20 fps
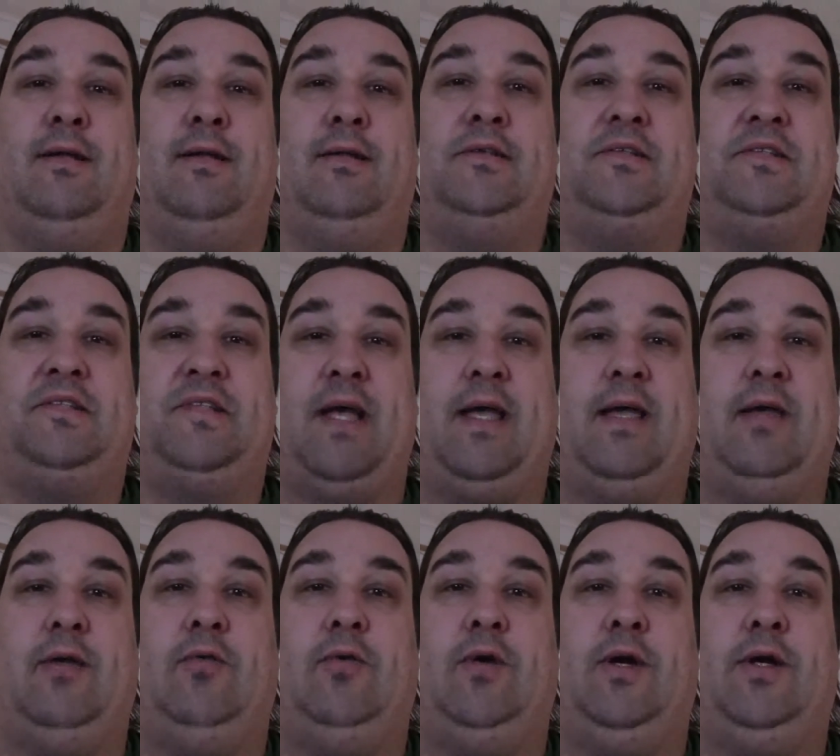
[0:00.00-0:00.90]

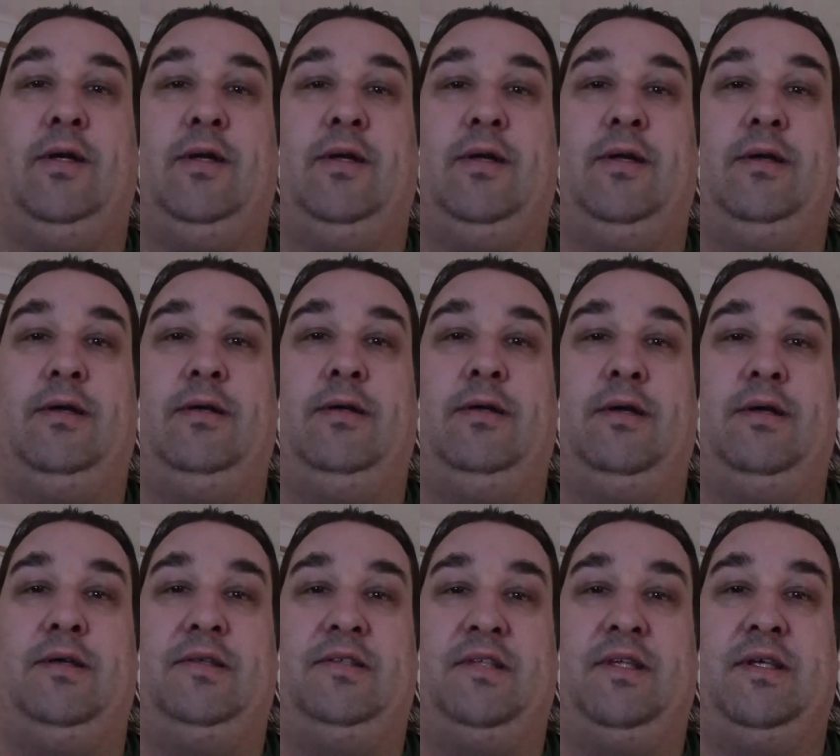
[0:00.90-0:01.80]
Second one
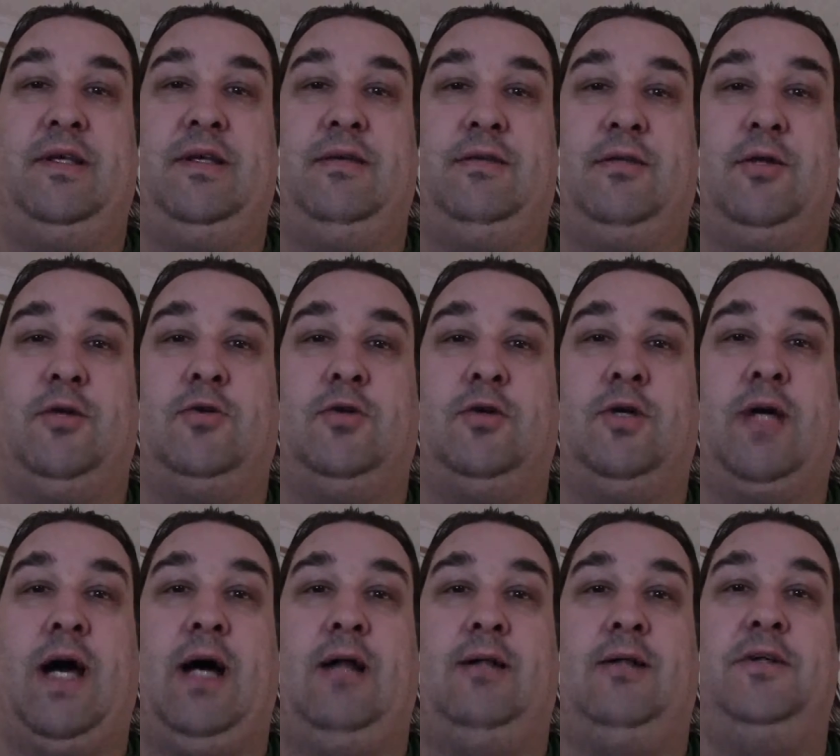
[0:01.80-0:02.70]
is the local
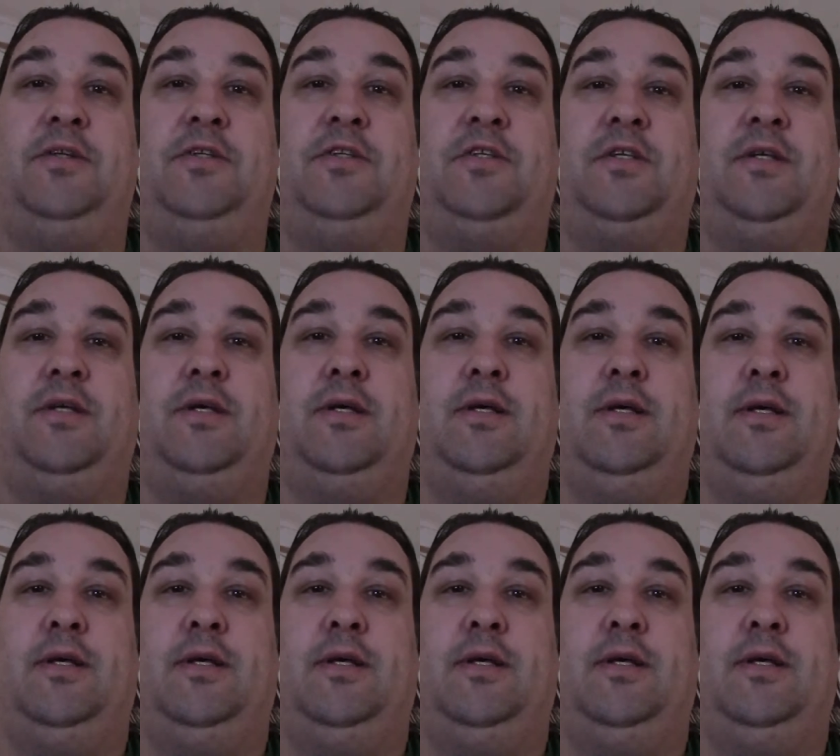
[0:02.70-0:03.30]
college